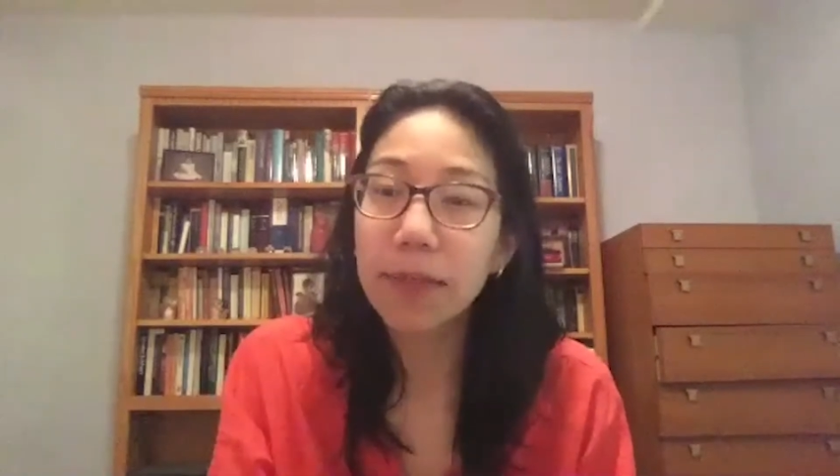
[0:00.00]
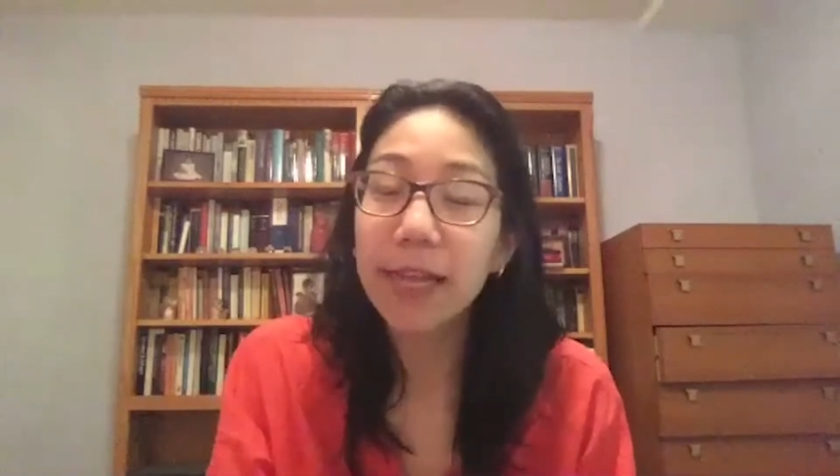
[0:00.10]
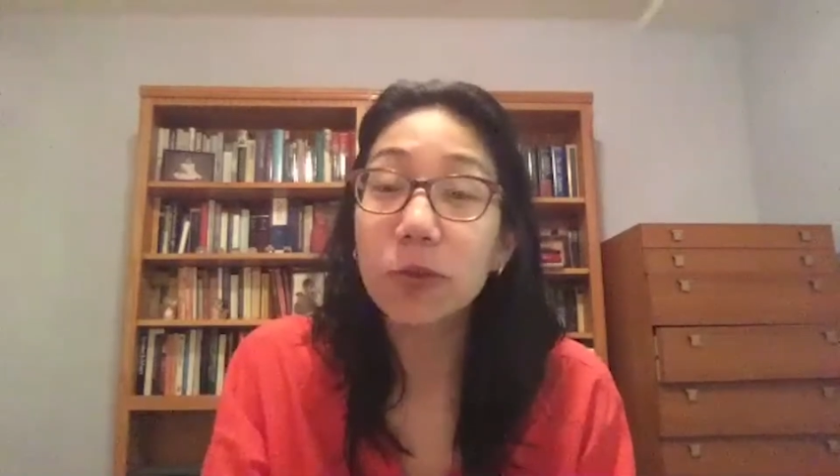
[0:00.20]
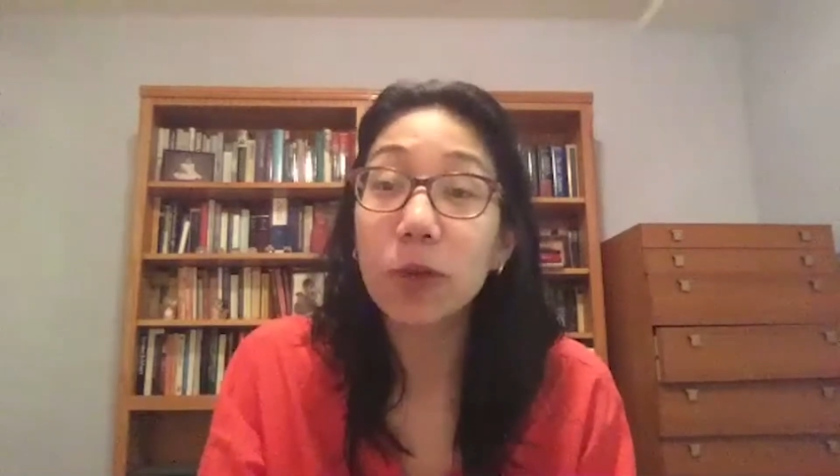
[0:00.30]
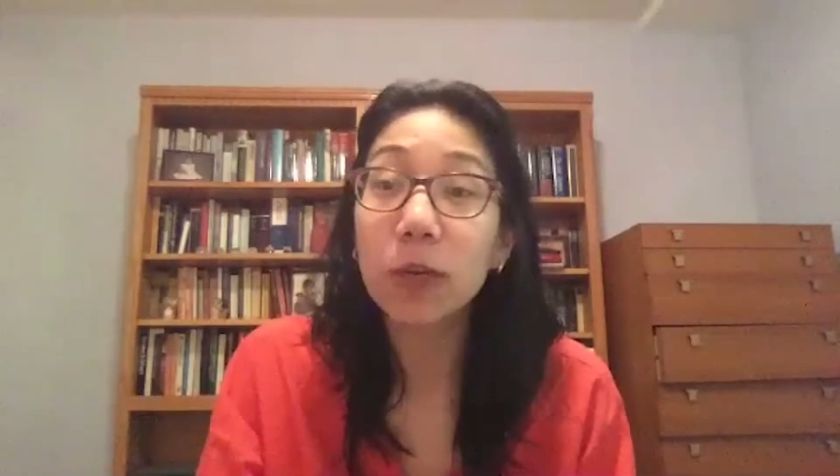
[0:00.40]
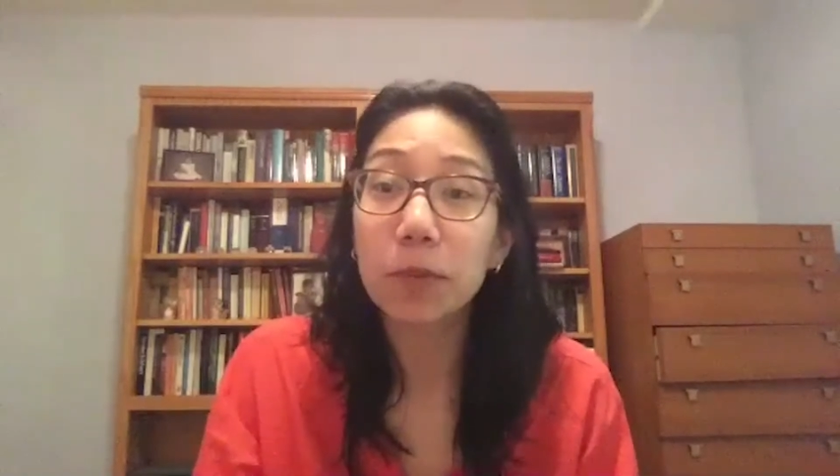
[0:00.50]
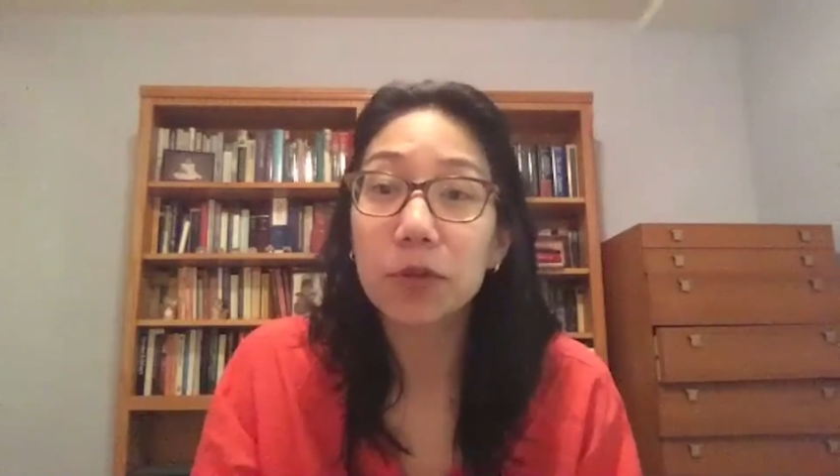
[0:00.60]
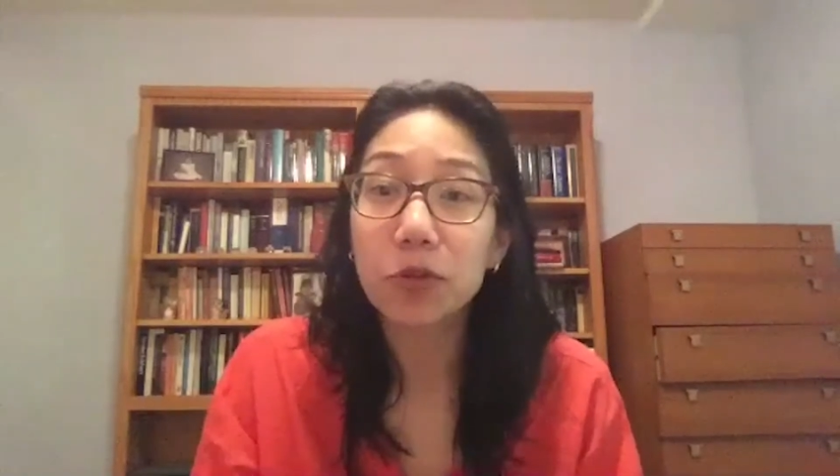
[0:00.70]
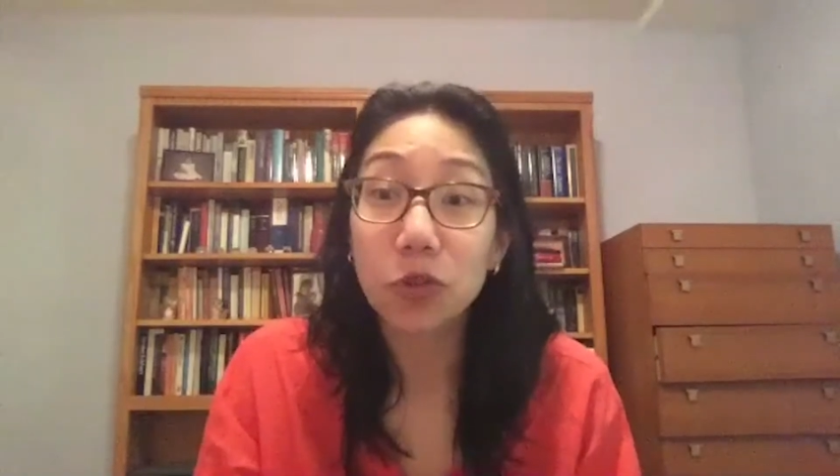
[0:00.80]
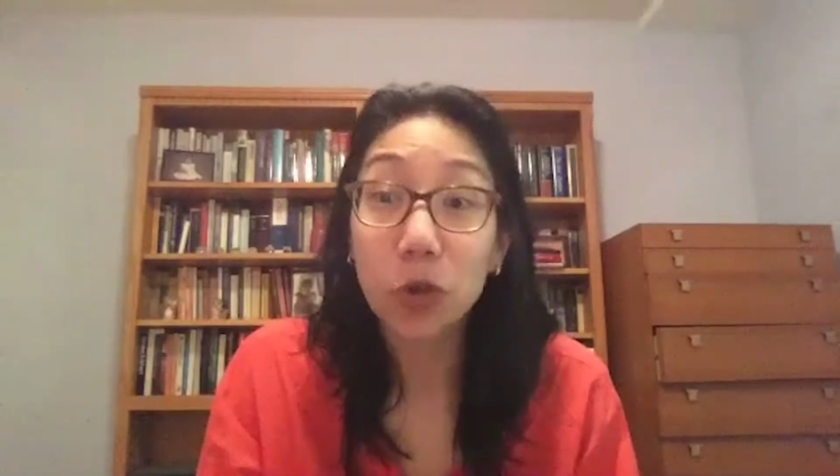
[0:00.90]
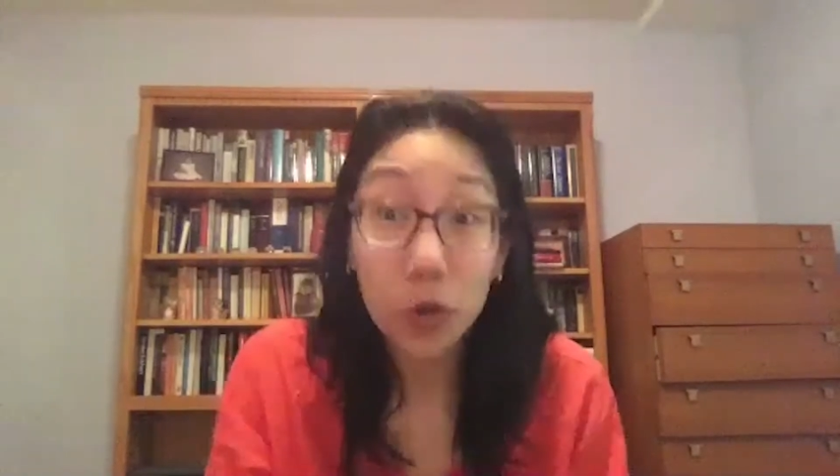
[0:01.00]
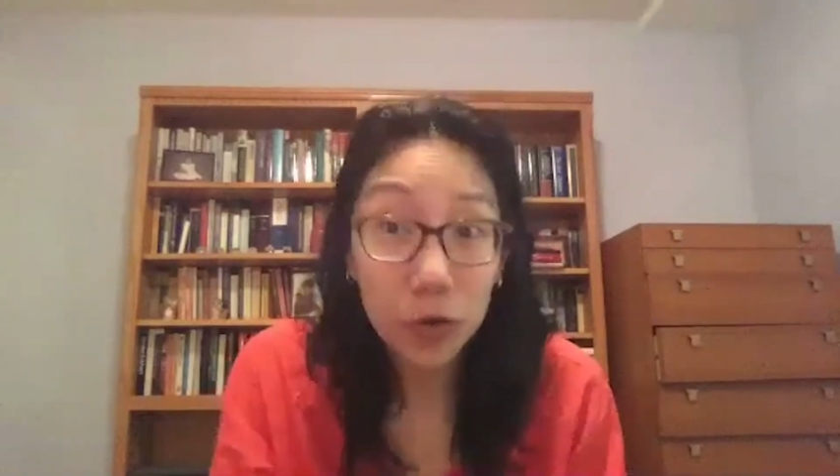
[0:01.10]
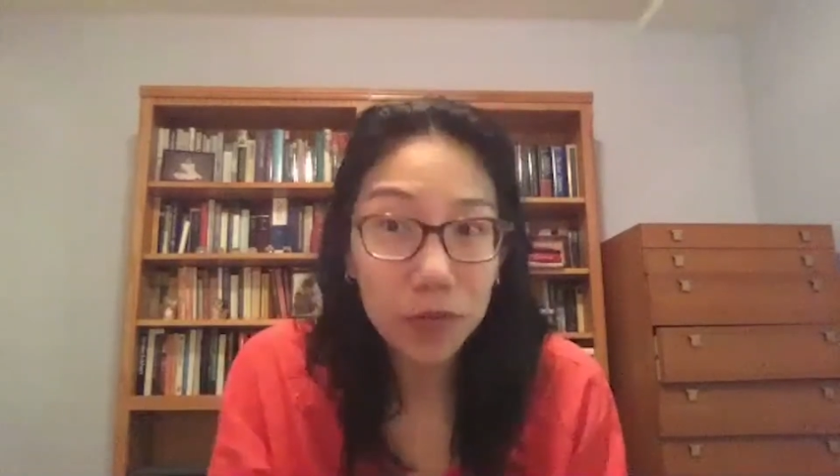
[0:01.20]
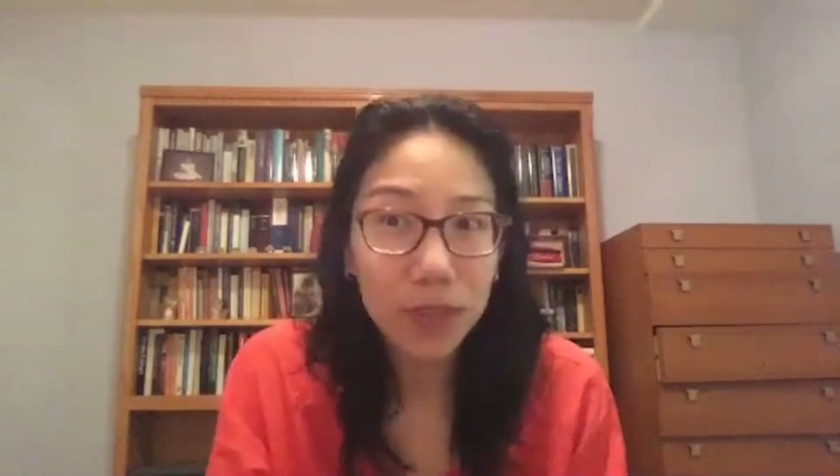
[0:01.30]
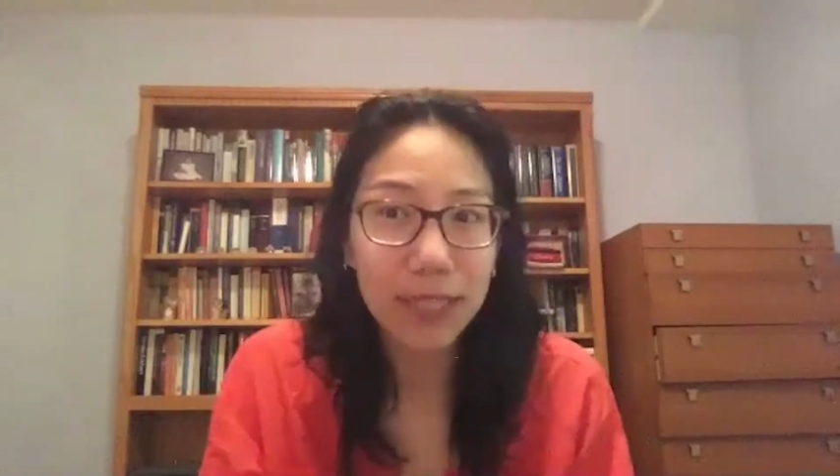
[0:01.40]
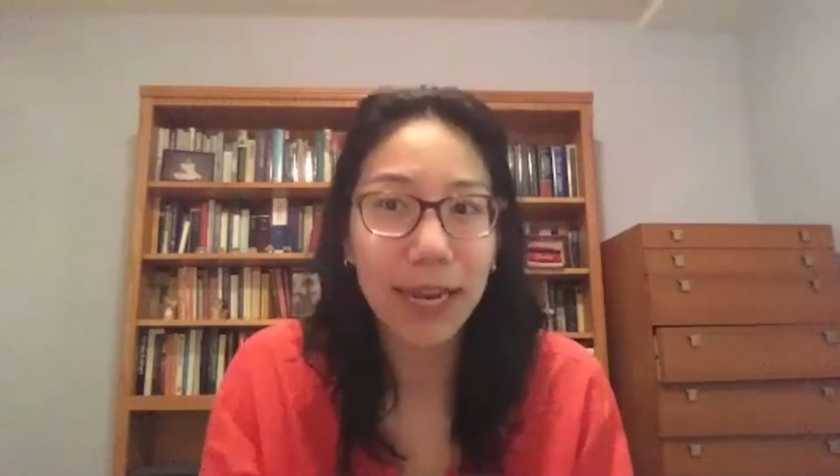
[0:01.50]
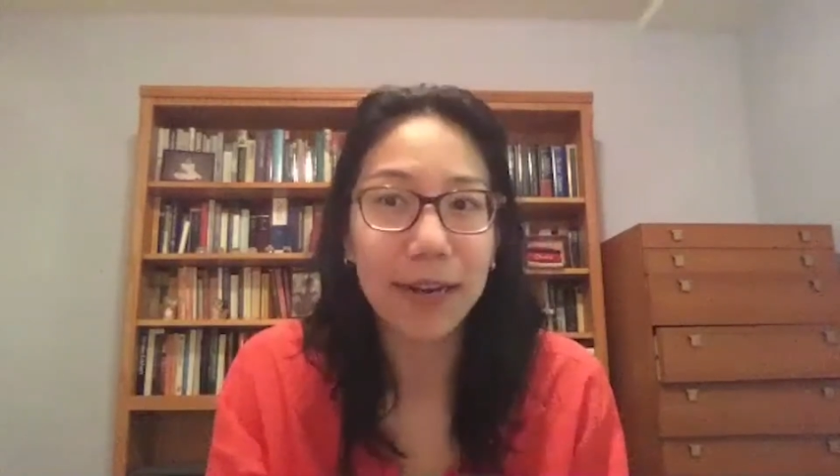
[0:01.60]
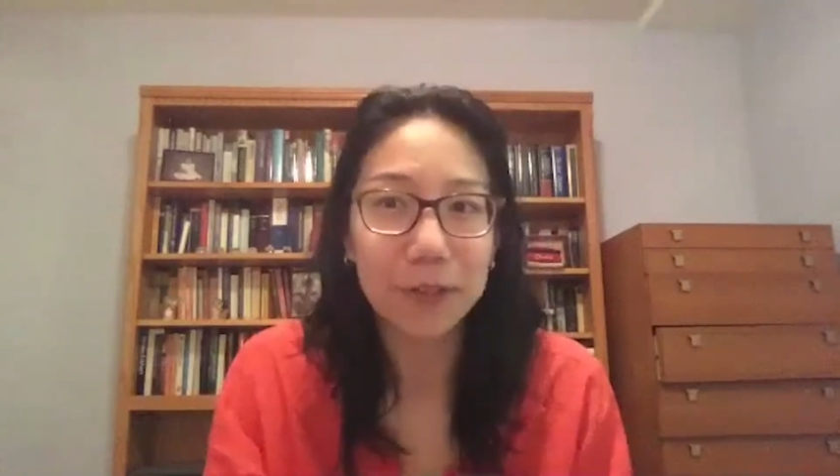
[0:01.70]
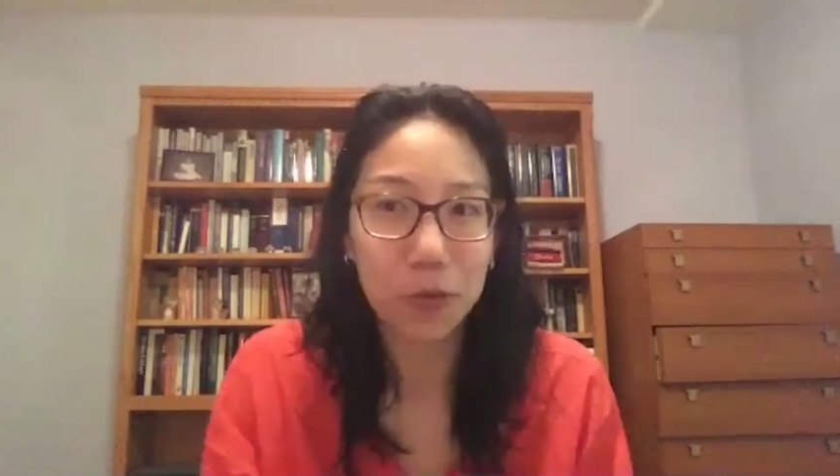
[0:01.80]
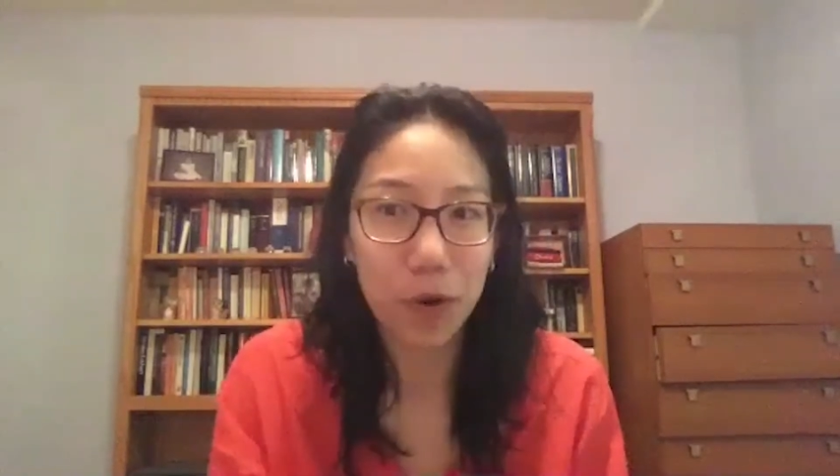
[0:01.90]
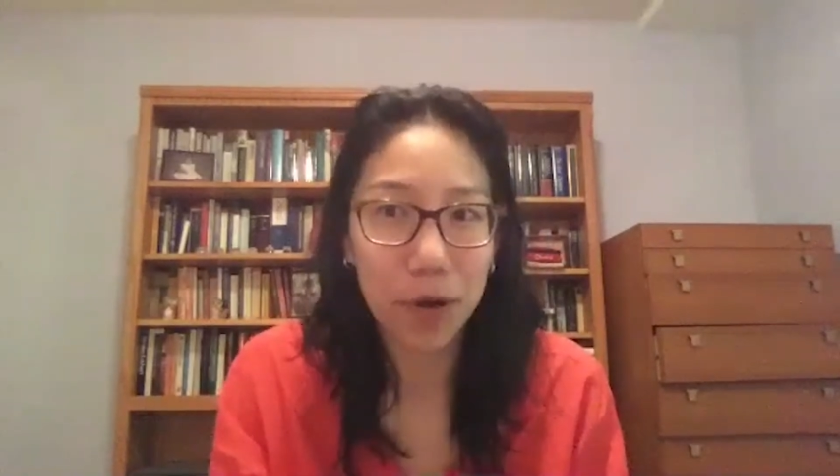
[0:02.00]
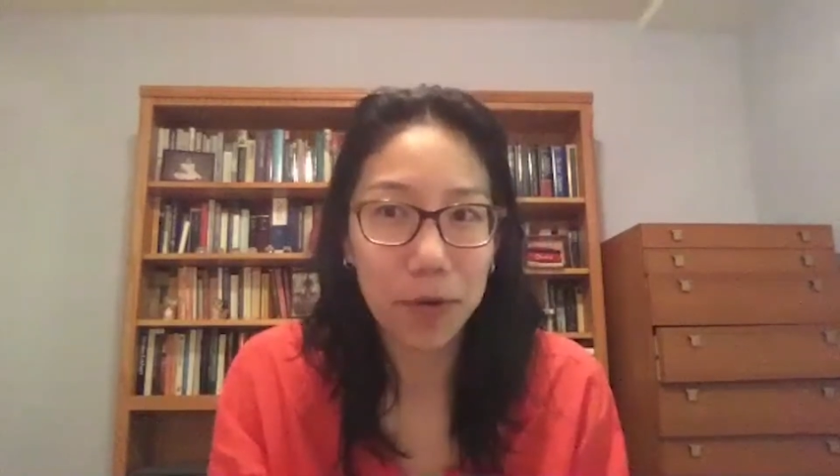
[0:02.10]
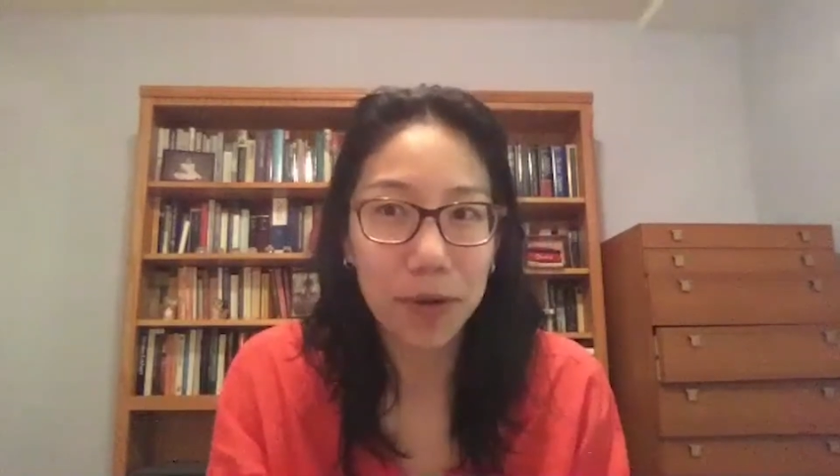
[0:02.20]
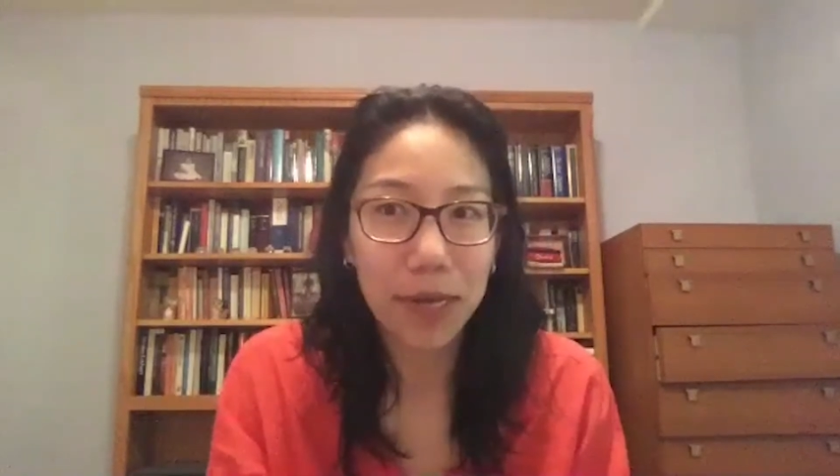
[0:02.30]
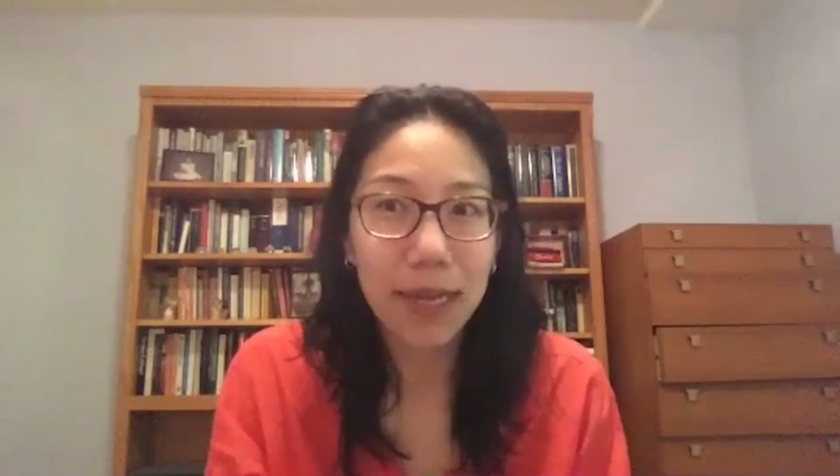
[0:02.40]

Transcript: that's a way to preserve the status quo.